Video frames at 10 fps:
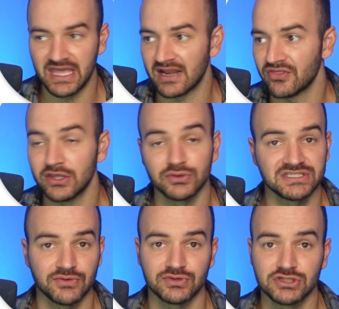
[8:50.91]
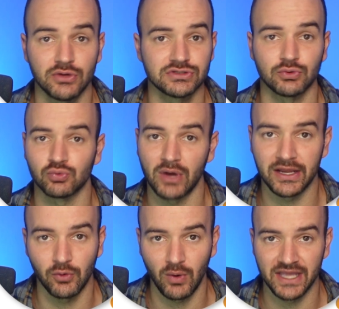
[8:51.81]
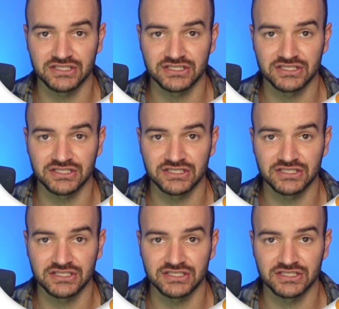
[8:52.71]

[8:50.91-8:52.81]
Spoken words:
And I think you'll see results right away.